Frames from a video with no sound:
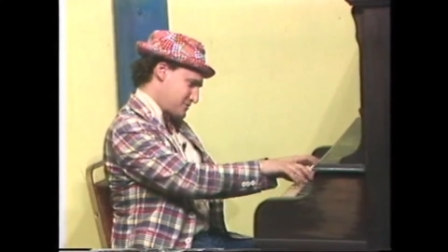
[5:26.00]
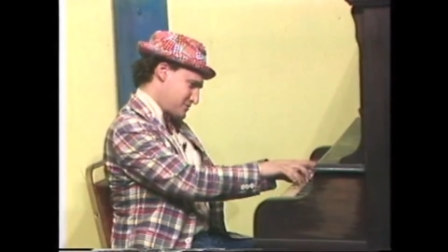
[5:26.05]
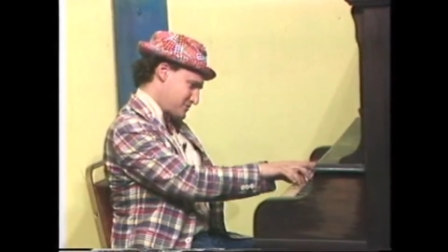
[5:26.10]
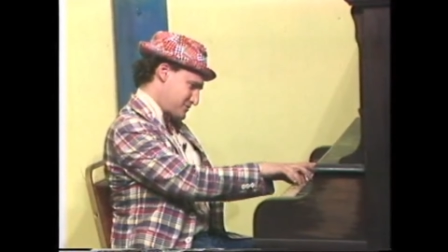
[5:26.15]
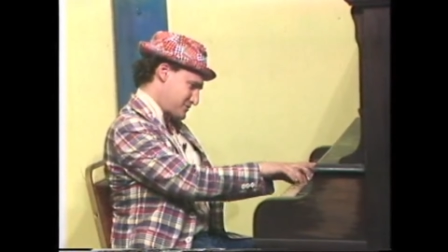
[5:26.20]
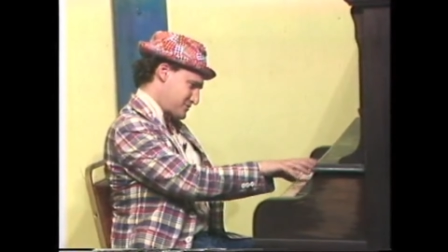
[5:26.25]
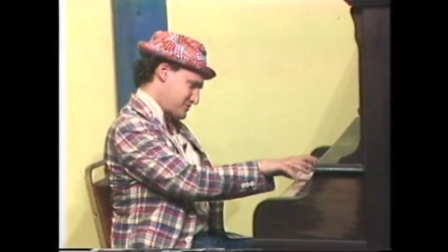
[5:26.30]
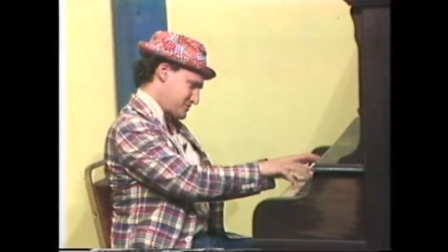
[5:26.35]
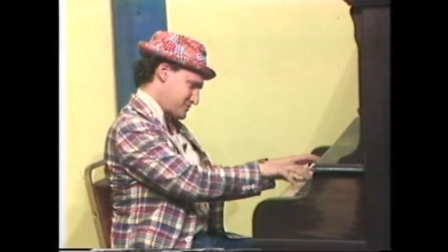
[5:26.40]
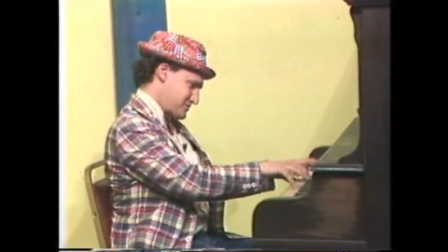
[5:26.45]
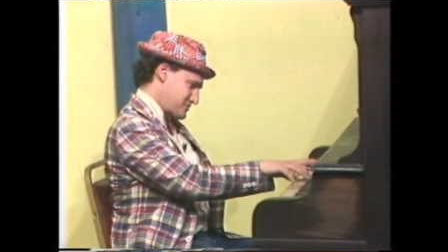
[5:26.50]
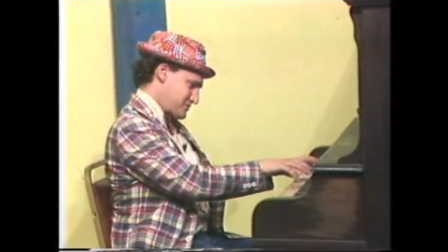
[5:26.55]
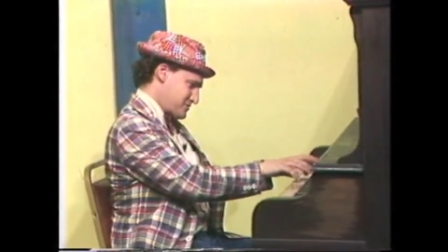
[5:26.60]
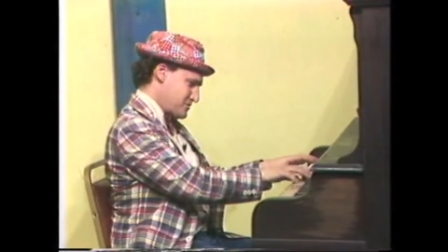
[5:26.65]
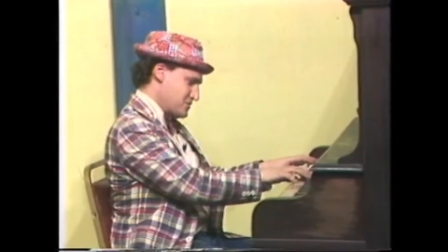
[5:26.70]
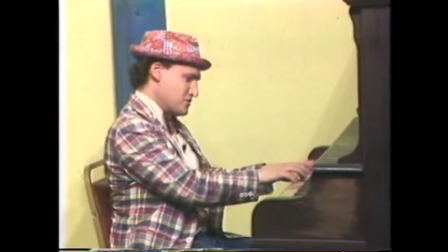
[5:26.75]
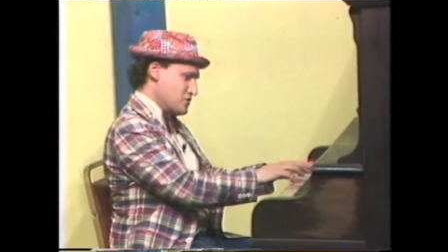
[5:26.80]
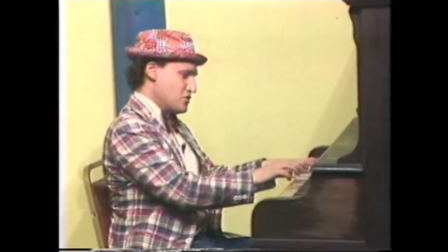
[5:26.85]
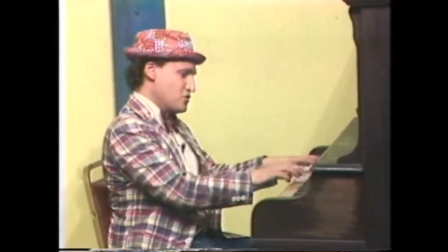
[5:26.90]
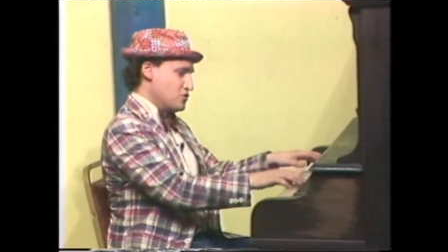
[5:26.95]
happening there,
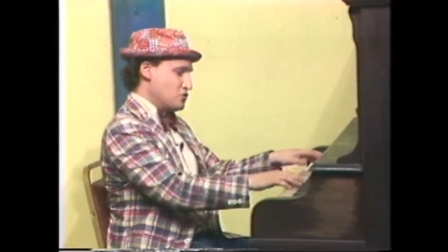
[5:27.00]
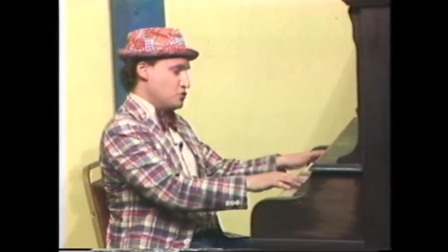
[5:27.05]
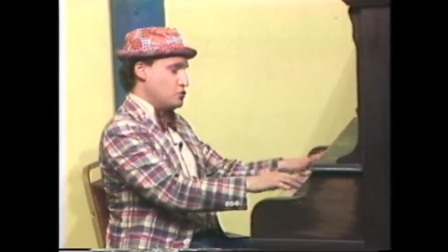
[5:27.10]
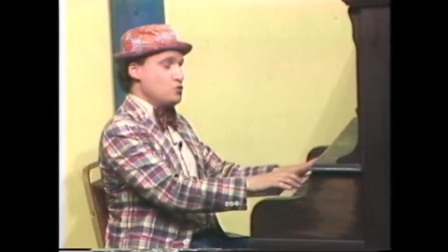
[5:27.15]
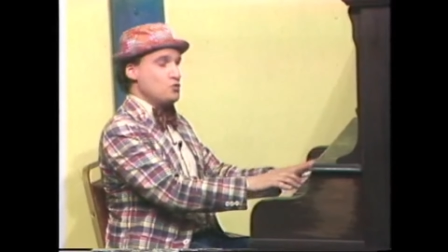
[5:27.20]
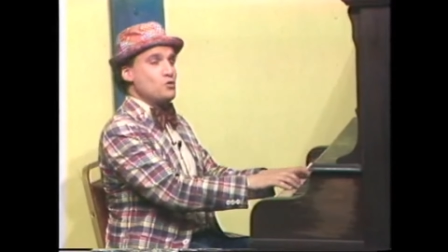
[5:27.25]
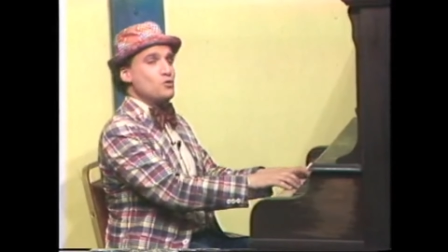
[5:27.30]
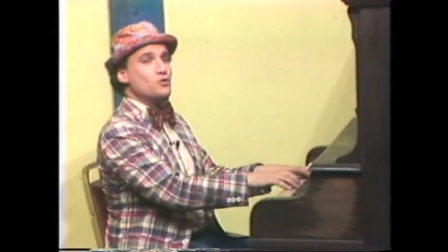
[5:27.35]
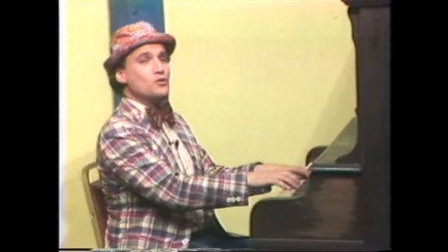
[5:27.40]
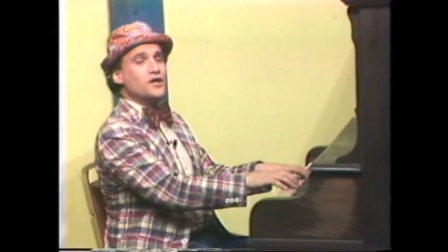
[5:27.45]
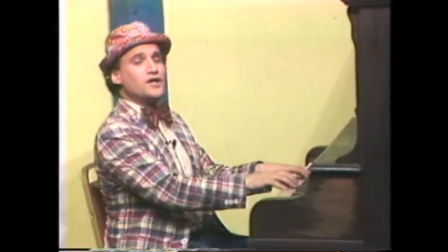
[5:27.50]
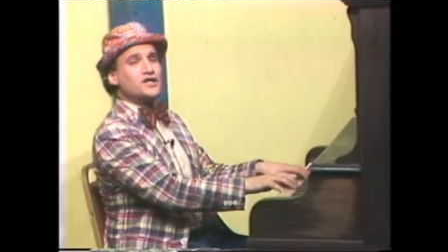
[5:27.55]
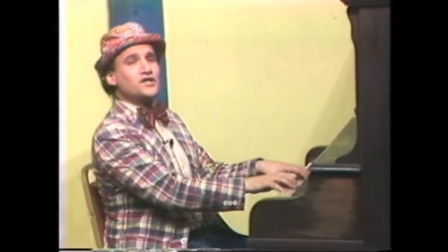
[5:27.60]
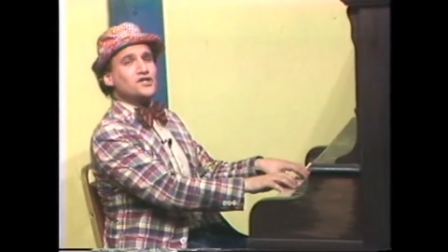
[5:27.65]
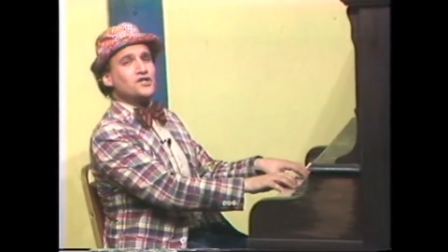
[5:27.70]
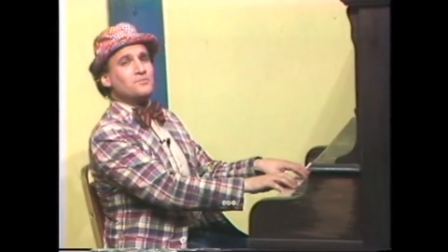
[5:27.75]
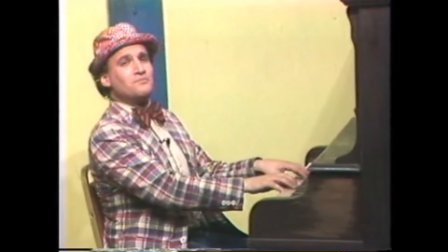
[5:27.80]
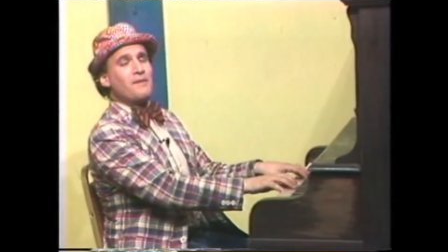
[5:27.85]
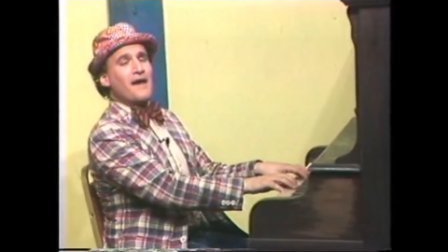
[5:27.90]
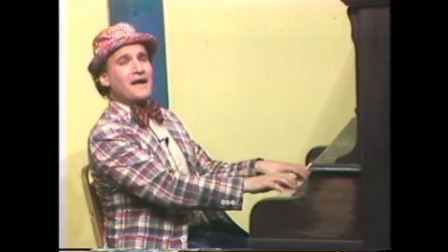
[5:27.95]
Andy? You
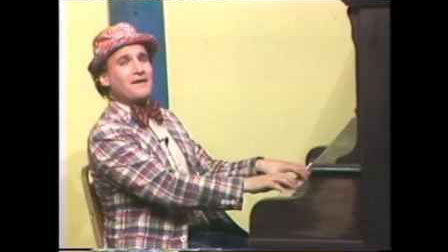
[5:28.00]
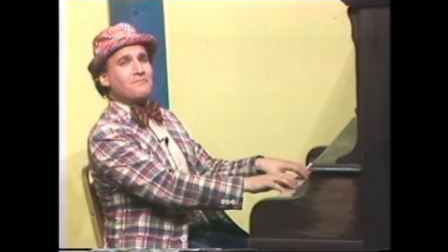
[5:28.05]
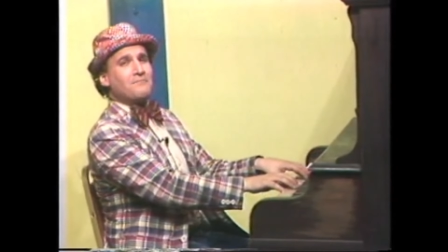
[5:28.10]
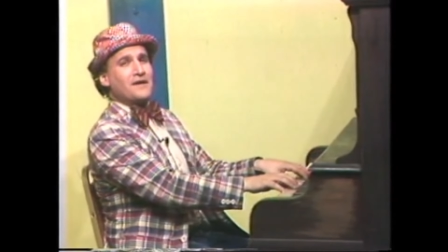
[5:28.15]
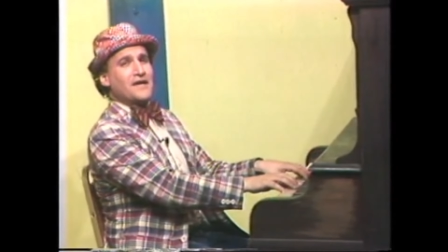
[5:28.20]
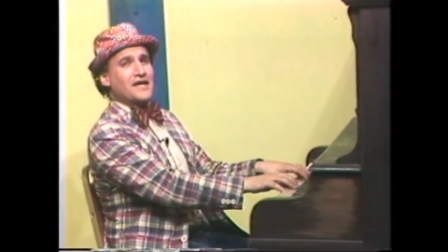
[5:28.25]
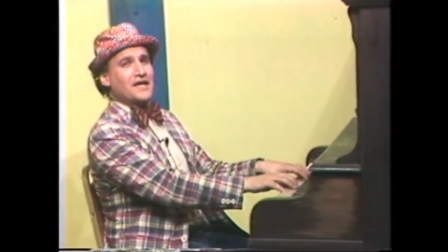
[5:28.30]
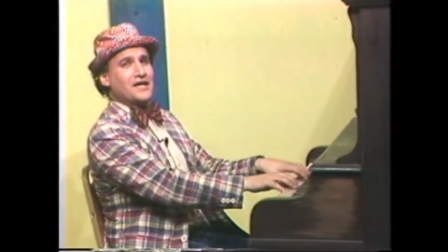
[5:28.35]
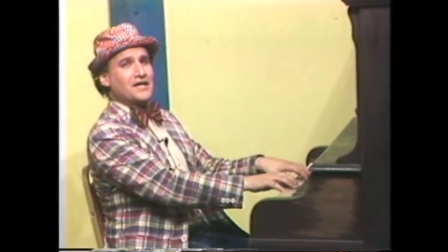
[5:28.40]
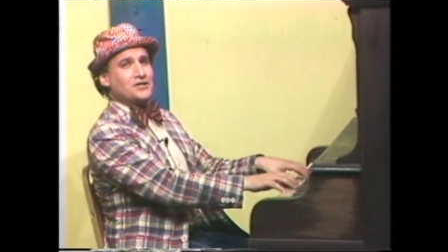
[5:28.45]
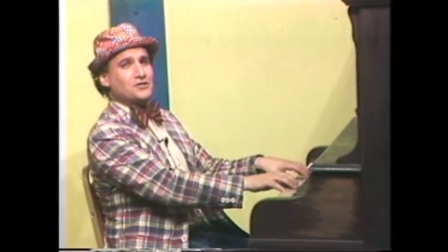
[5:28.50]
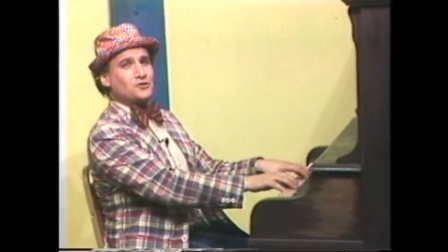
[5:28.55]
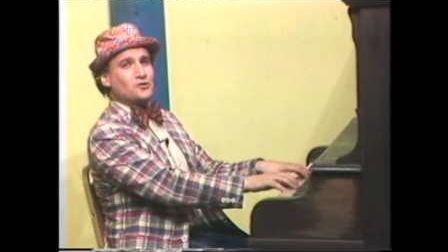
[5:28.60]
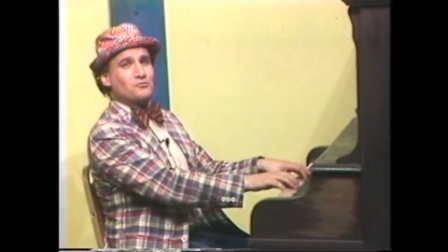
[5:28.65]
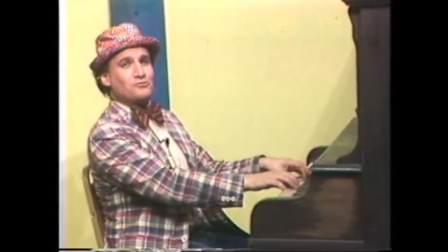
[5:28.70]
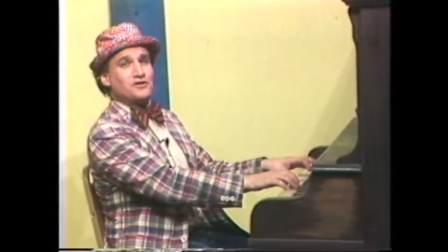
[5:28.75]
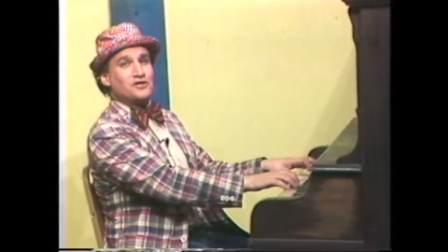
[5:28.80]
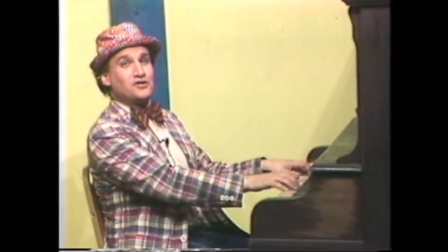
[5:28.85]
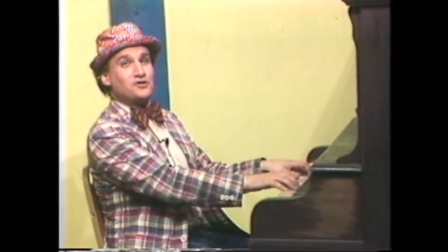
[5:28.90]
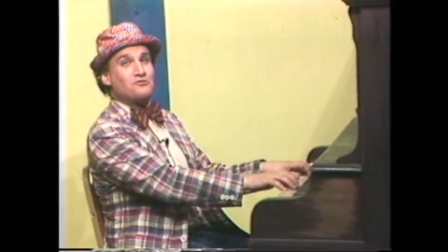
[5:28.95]
expect me
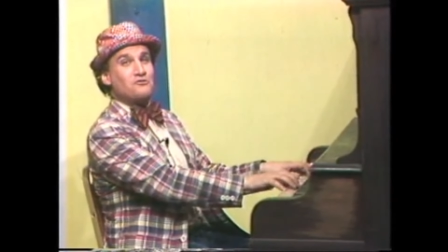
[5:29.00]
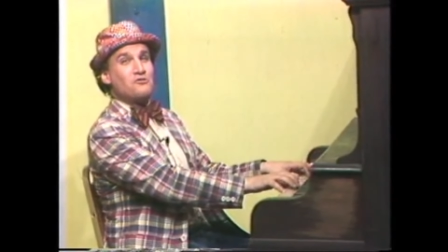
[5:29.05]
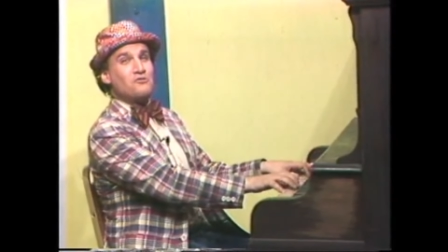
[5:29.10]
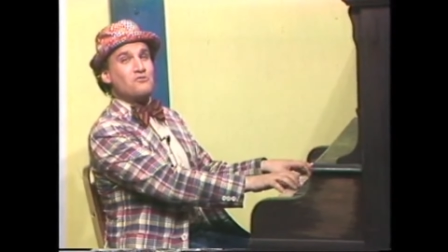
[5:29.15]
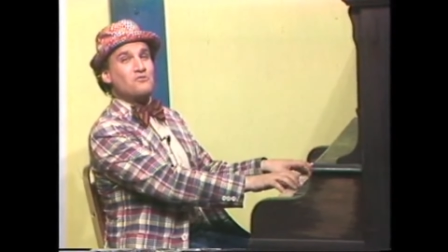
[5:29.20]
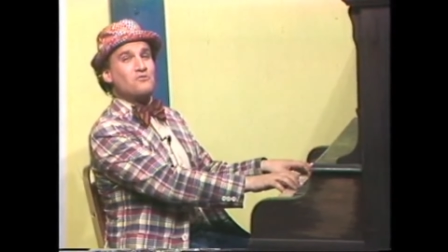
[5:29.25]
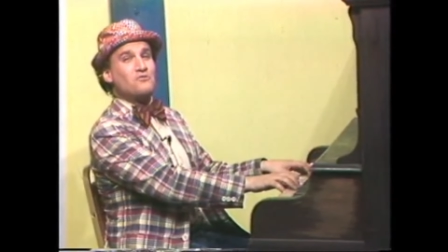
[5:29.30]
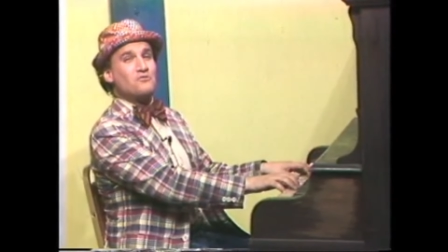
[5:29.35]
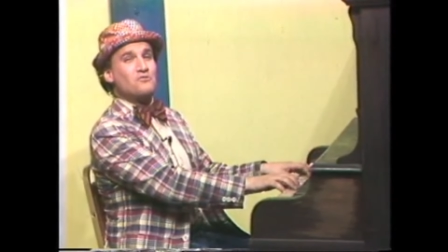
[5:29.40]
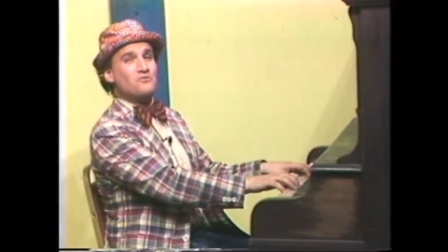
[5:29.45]
to be true